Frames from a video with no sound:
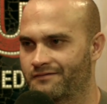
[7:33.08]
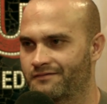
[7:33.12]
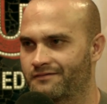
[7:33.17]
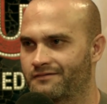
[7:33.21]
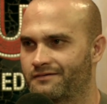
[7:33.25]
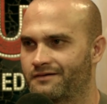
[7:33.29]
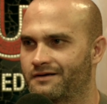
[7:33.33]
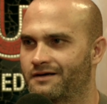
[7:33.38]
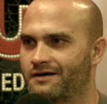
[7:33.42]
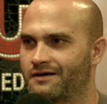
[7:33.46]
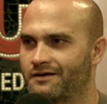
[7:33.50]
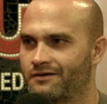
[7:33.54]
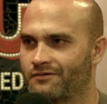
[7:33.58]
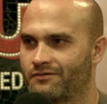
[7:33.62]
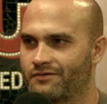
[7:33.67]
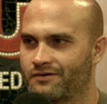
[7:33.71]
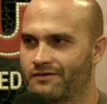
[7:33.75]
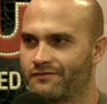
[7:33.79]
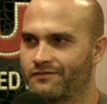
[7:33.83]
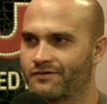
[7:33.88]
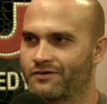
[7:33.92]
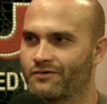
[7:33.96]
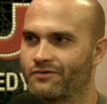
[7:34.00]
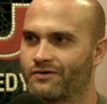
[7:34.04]
Yeah, you wouldn't
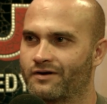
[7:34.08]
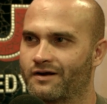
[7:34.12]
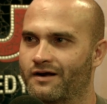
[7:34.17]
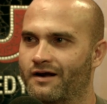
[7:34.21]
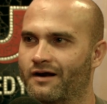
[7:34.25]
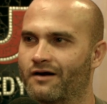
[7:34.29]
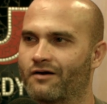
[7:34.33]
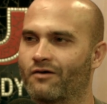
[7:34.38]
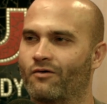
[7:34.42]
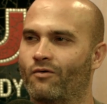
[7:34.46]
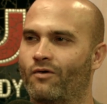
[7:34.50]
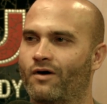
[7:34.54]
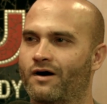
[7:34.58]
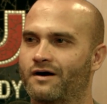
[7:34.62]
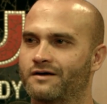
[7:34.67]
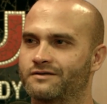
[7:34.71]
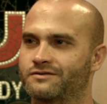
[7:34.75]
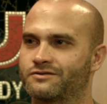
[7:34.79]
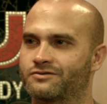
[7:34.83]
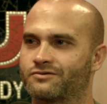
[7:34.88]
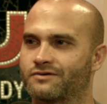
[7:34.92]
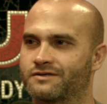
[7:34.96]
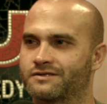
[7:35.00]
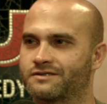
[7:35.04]
even go to
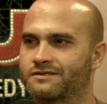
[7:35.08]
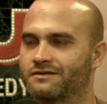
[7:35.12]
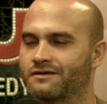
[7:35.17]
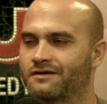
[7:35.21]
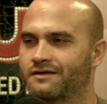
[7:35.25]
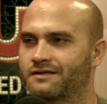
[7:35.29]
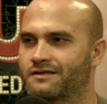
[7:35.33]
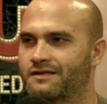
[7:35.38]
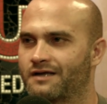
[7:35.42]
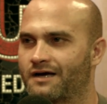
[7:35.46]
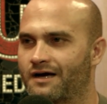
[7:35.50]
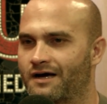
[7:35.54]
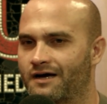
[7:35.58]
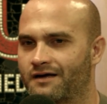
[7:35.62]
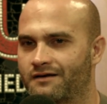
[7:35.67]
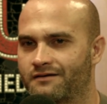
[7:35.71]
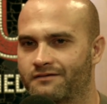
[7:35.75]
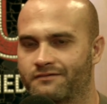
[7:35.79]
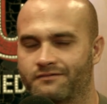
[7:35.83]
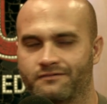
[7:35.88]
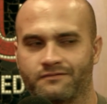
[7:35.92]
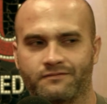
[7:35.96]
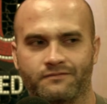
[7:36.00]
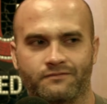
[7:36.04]
Erewhon dressed like that,
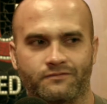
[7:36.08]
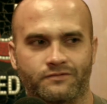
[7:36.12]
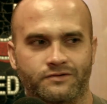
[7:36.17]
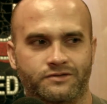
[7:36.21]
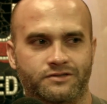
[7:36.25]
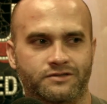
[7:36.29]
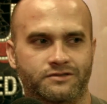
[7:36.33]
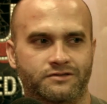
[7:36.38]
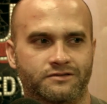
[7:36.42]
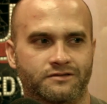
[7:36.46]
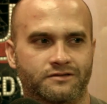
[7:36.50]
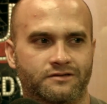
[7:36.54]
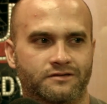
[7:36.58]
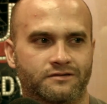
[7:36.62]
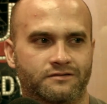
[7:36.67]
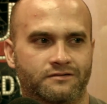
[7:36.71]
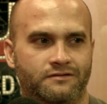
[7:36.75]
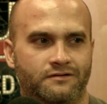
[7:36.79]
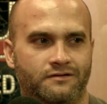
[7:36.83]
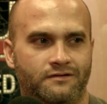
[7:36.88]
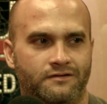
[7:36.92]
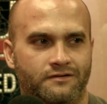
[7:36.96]
which is the